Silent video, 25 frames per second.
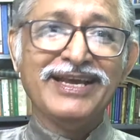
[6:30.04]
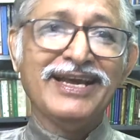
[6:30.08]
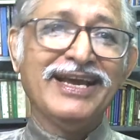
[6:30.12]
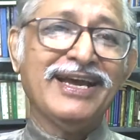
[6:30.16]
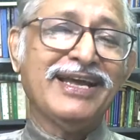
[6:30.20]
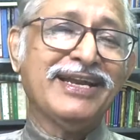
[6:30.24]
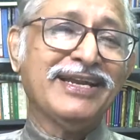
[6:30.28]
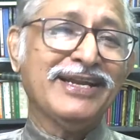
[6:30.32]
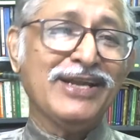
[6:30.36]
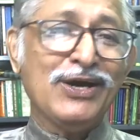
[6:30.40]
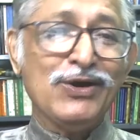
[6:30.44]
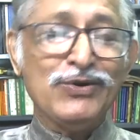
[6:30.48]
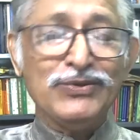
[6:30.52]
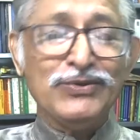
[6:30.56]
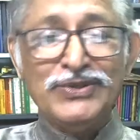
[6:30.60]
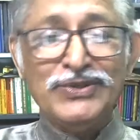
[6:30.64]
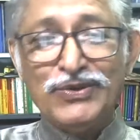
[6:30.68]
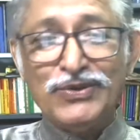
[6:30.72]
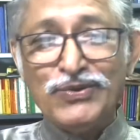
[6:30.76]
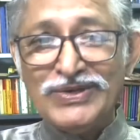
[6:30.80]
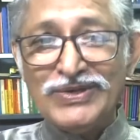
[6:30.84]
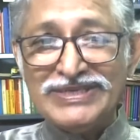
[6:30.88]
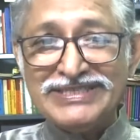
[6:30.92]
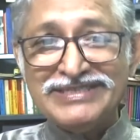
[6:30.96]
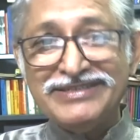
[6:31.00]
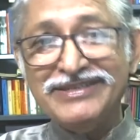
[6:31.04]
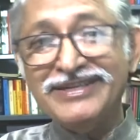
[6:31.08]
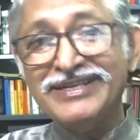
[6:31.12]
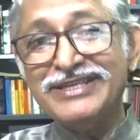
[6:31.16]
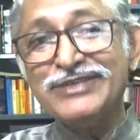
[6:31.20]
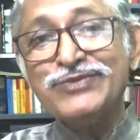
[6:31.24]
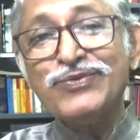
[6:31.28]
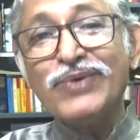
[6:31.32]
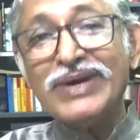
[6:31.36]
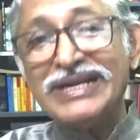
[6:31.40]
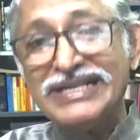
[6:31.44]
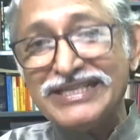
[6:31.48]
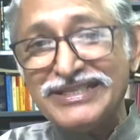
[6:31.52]
And now the question
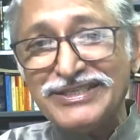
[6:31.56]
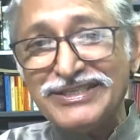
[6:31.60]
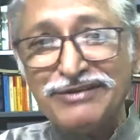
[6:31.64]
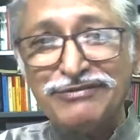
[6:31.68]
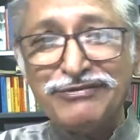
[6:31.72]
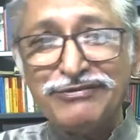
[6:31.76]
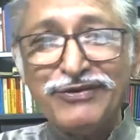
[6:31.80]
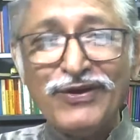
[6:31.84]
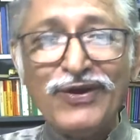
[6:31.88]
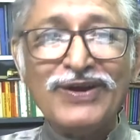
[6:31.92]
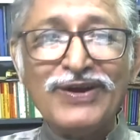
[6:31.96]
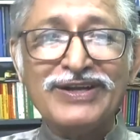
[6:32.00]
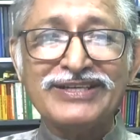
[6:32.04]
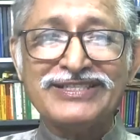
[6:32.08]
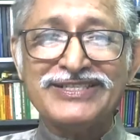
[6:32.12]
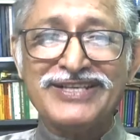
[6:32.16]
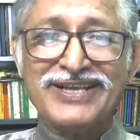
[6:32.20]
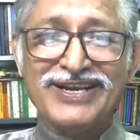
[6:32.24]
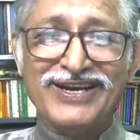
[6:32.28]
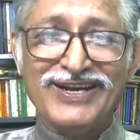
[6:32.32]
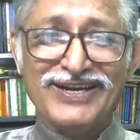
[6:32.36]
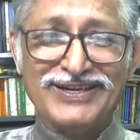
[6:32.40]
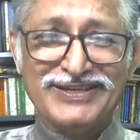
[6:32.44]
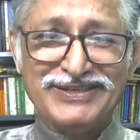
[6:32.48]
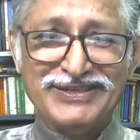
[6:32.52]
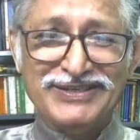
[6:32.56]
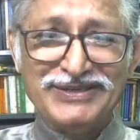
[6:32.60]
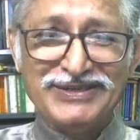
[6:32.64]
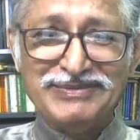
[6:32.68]
is what is a false cult?